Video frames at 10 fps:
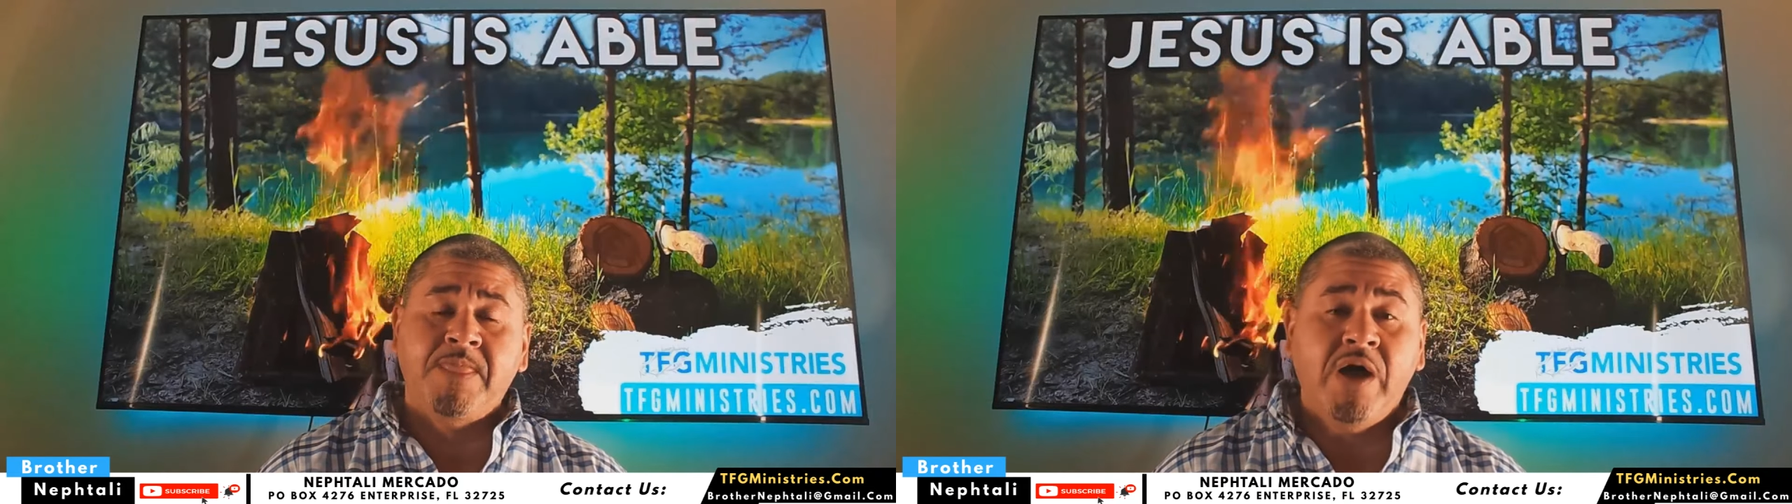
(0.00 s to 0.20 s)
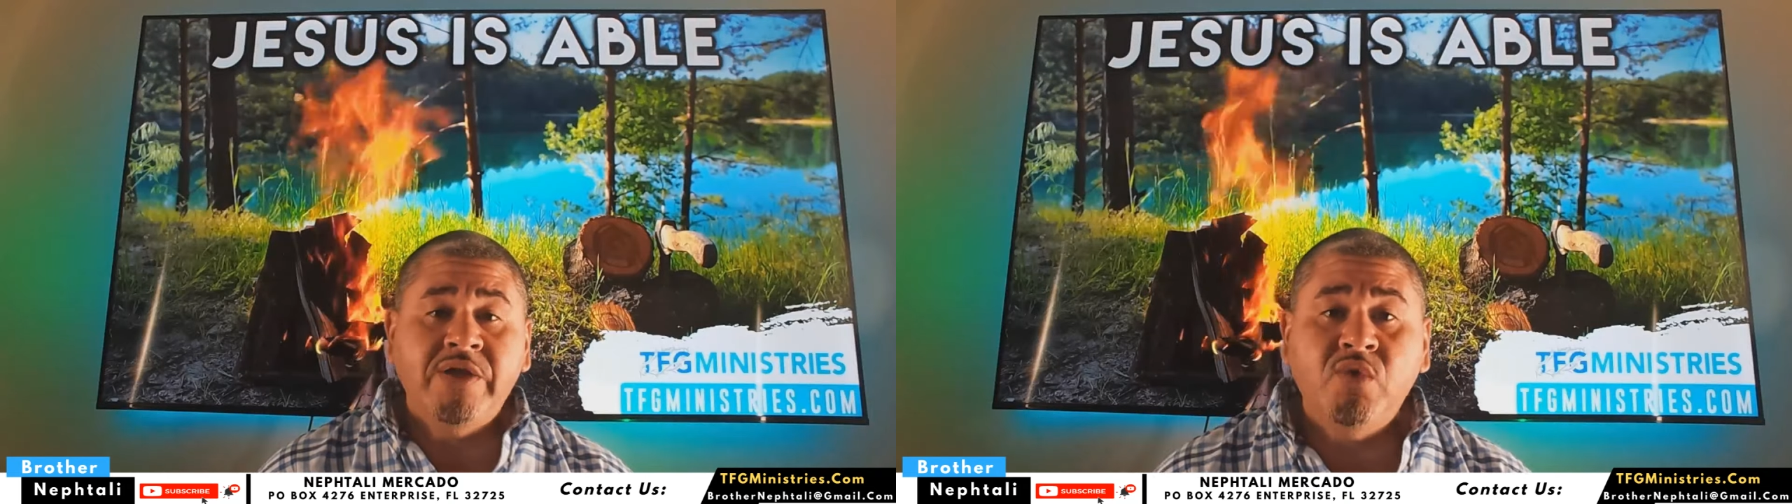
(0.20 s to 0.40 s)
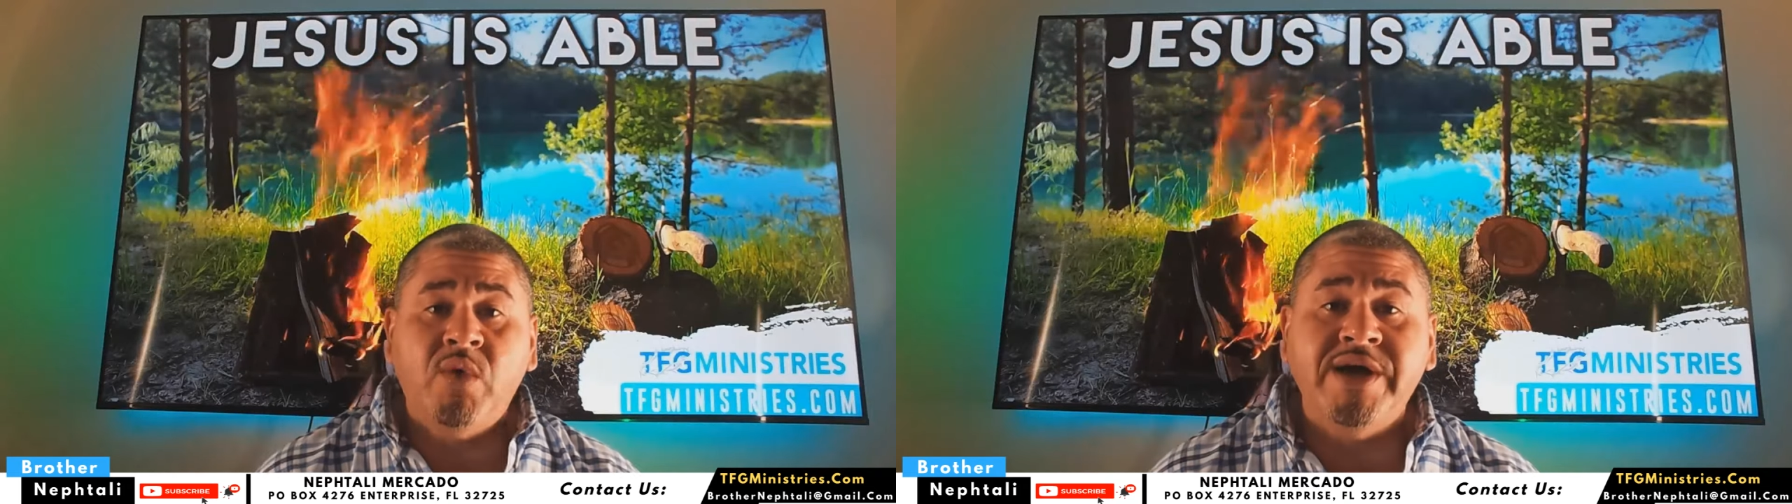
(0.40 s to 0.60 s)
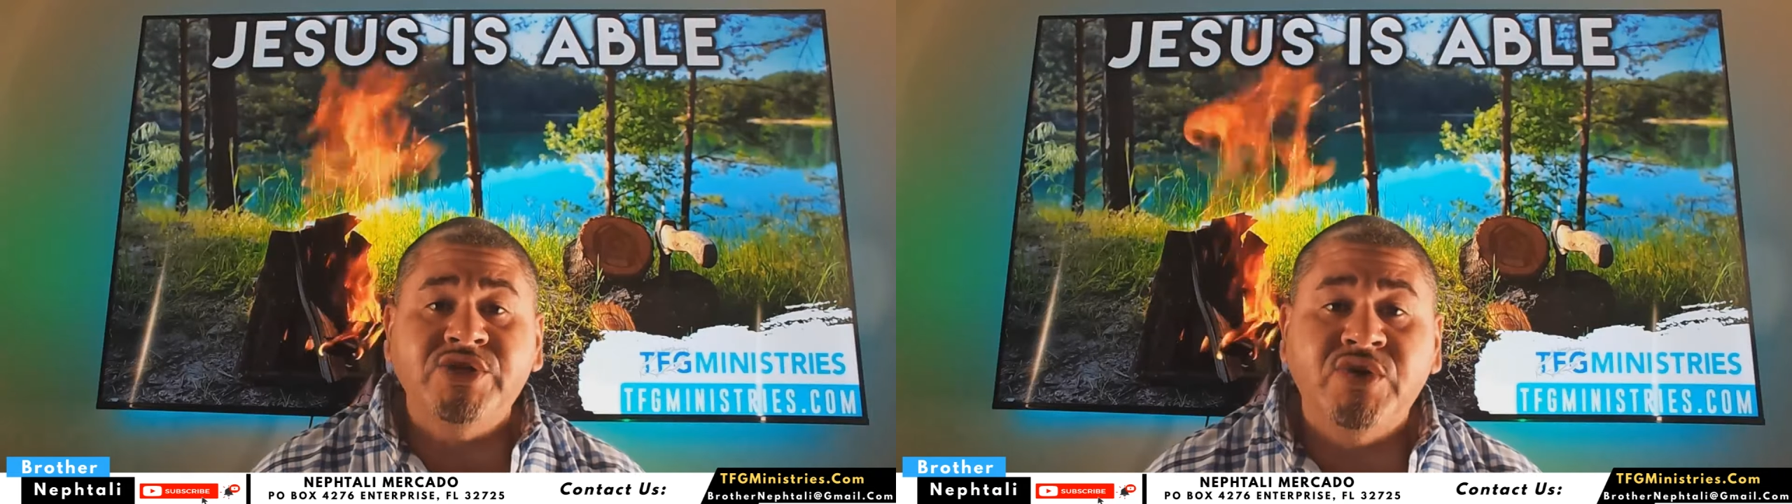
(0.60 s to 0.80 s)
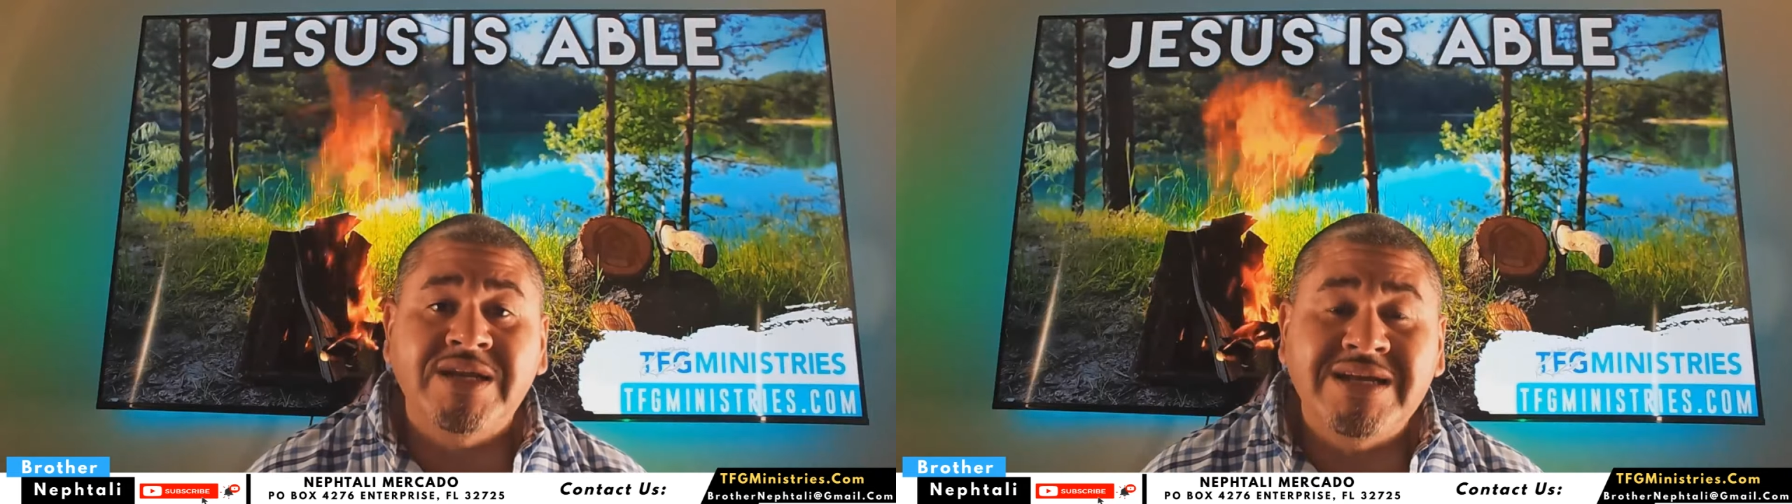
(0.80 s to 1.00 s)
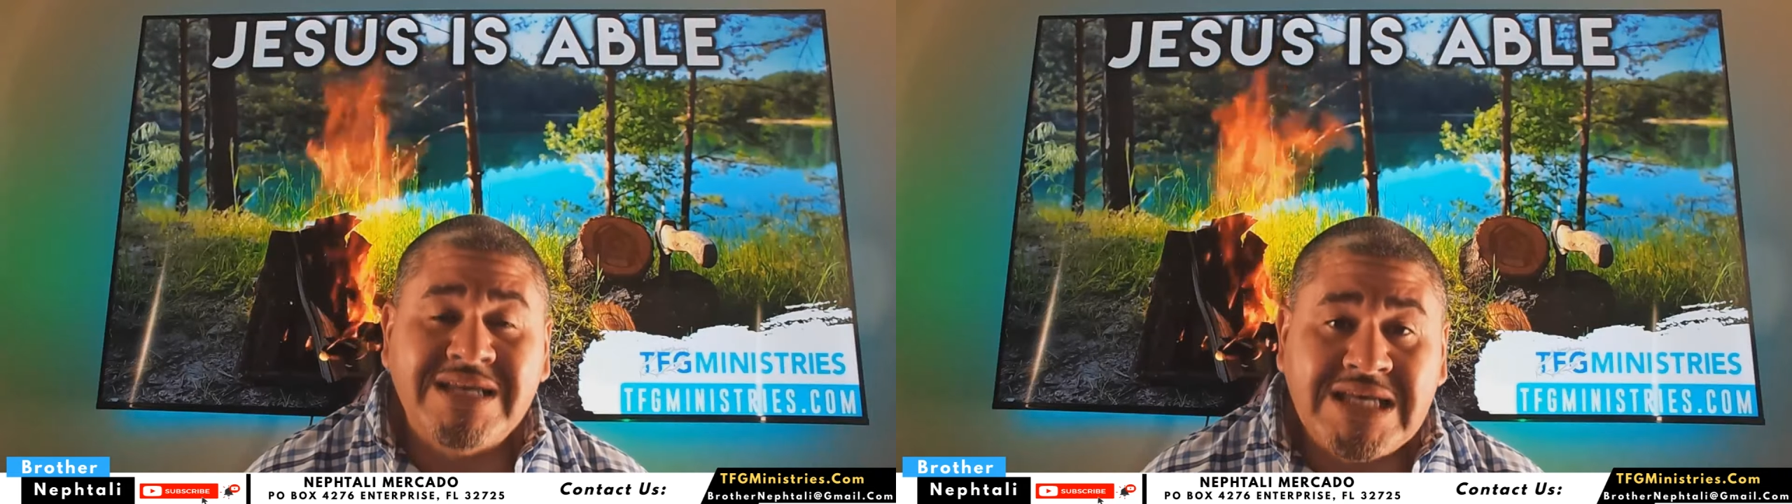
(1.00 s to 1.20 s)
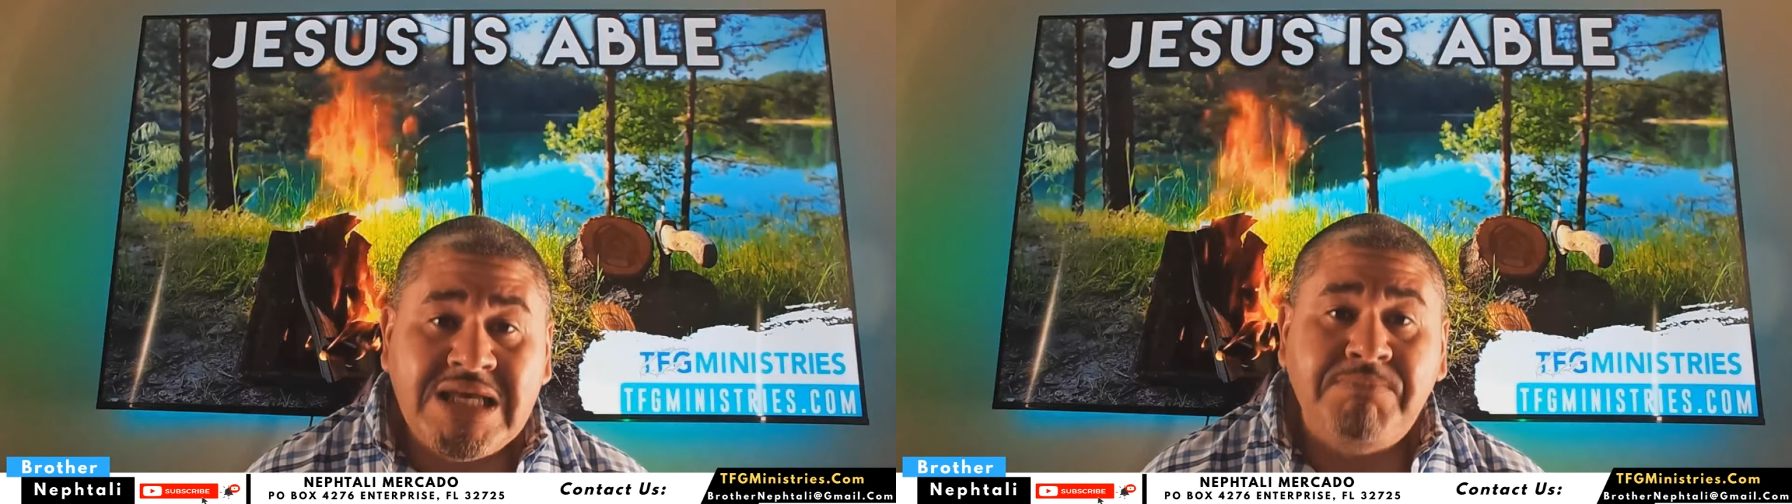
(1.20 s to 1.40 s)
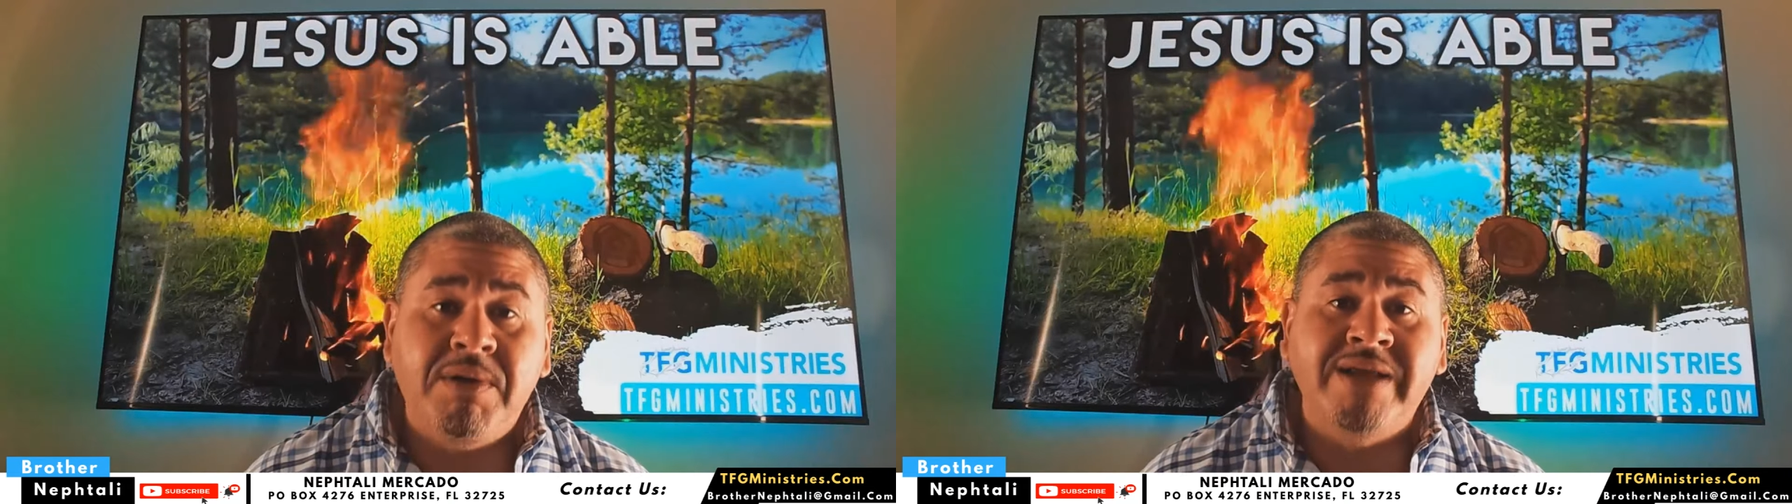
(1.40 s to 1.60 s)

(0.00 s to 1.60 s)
Otherwise, you're going to keep